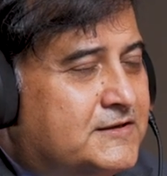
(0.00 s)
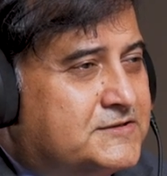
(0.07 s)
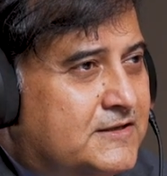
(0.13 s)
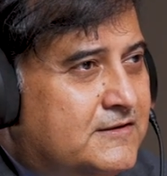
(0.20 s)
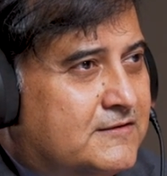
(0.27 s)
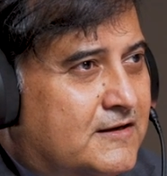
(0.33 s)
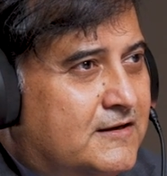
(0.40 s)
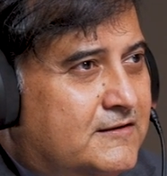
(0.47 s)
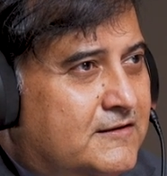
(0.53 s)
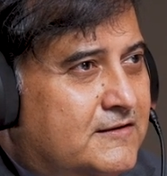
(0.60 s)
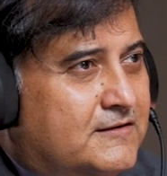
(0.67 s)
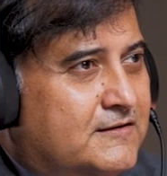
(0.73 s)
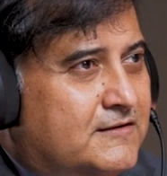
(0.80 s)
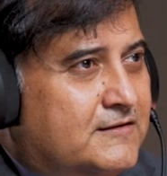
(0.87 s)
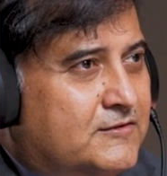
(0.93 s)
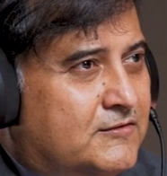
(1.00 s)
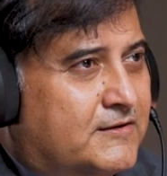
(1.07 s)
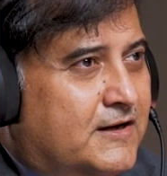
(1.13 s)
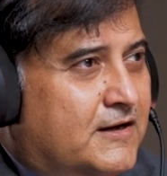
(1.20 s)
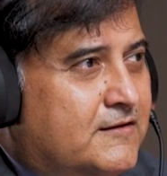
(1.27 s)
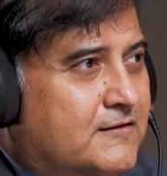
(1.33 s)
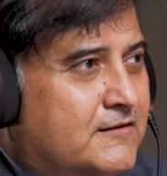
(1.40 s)
Tanzania,
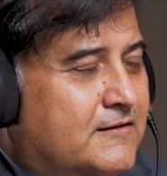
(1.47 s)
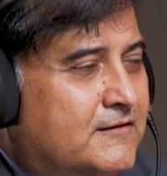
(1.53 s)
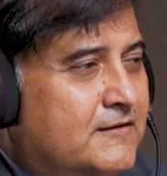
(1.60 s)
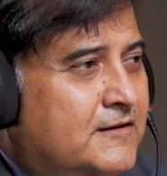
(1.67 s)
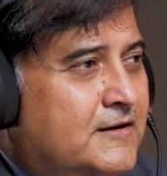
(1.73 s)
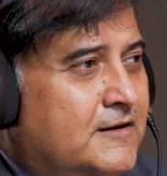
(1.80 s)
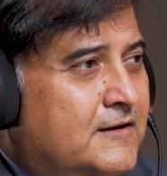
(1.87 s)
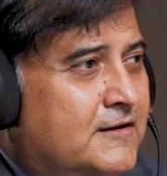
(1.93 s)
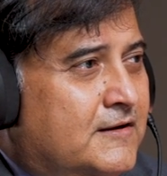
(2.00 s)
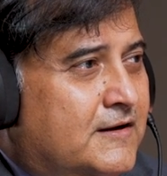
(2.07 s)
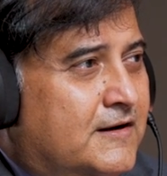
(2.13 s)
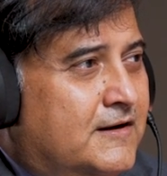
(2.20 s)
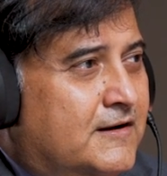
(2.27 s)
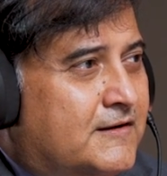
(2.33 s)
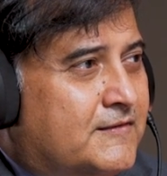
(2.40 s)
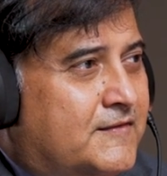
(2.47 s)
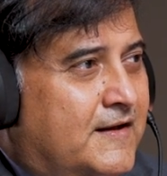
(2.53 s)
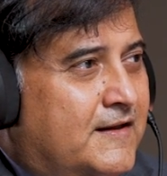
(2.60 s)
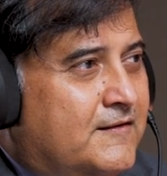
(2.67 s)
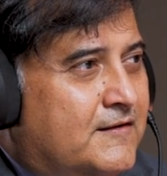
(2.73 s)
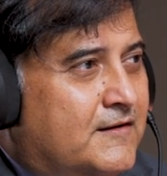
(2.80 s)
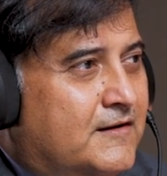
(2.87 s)
Uganda.
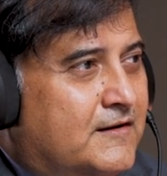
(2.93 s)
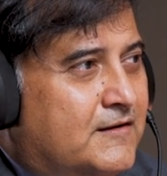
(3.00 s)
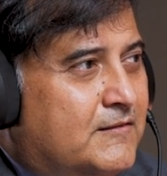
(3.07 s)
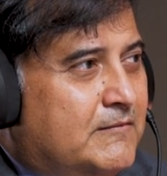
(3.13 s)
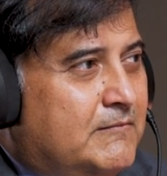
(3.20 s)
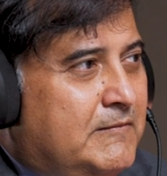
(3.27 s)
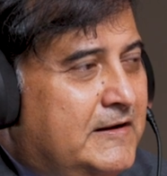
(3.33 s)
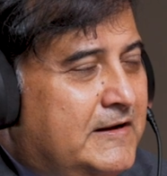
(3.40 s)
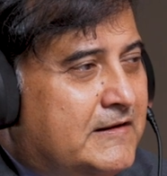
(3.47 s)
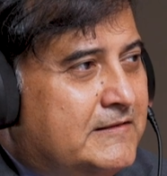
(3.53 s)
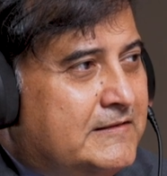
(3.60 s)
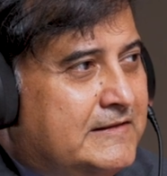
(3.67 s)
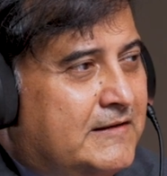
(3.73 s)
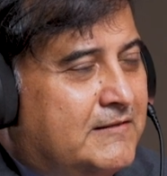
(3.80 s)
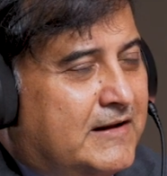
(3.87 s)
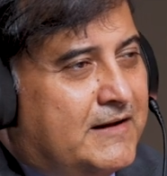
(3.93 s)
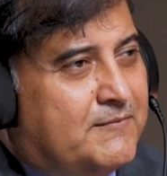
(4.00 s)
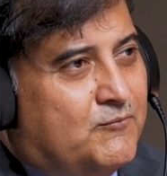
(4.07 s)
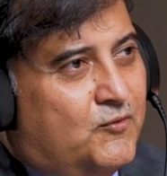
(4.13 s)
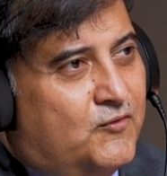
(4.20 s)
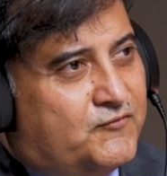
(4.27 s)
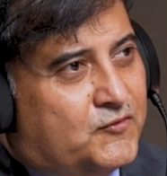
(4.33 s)
Then I
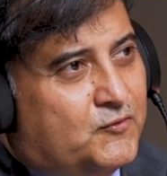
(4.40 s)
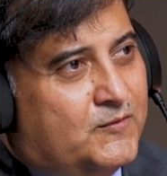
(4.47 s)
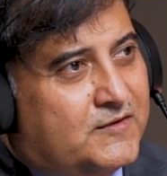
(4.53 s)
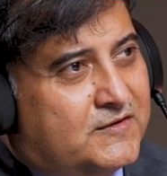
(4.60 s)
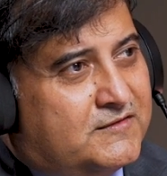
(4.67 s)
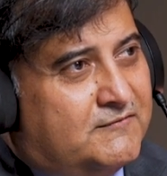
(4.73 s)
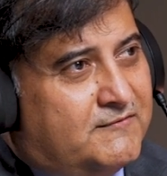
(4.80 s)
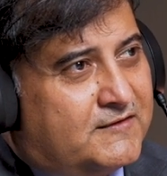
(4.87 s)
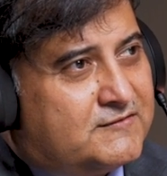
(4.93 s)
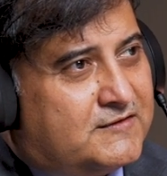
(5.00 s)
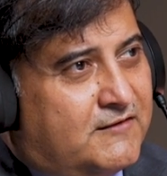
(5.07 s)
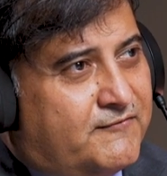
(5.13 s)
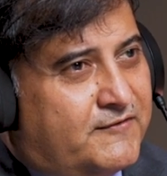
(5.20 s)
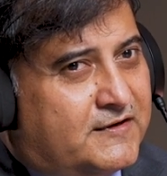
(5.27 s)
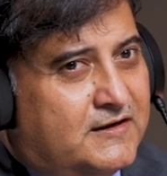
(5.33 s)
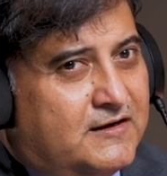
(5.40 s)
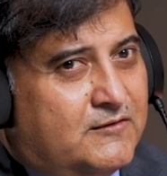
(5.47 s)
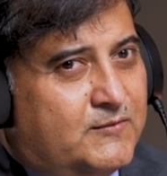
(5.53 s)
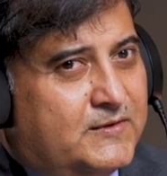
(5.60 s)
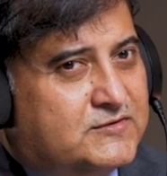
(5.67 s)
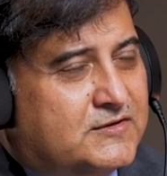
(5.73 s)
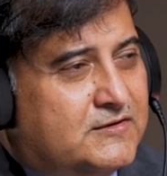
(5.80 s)
moved towards the West Africa,
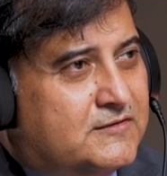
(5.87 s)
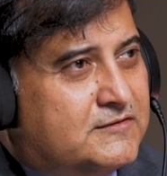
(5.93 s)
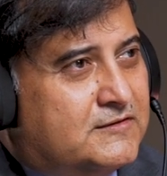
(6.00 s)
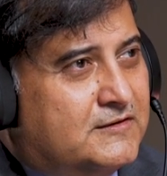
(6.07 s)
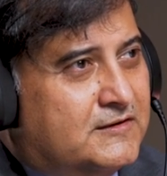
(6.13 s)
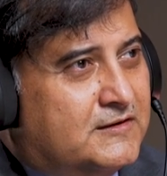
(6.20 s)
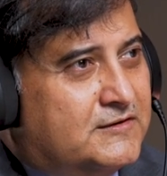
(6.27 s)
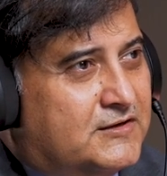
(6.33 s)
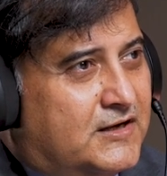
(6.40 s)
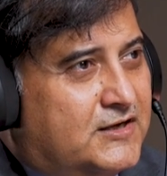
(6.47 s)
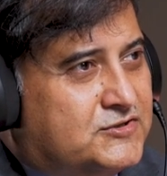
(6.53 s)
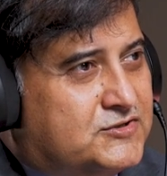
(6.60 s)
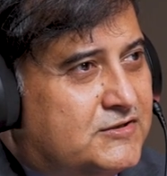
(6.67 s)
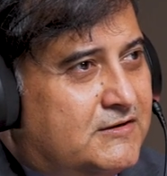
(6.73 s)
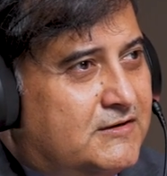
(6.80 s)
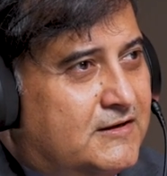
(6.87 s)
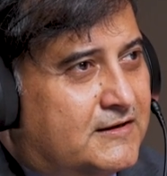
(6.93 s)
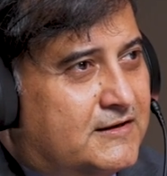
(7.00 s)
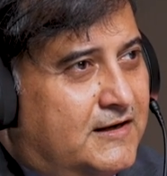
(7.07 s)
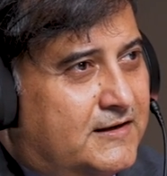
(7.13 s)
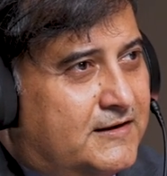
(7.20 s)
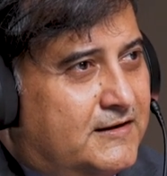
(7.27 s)
which is Nigeria,
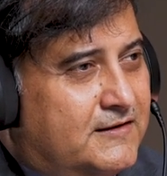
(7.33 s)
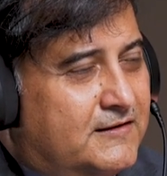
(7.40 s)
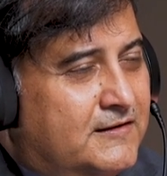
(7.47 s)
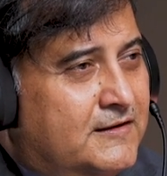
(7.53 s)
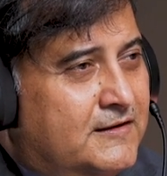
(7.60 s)
Ghana.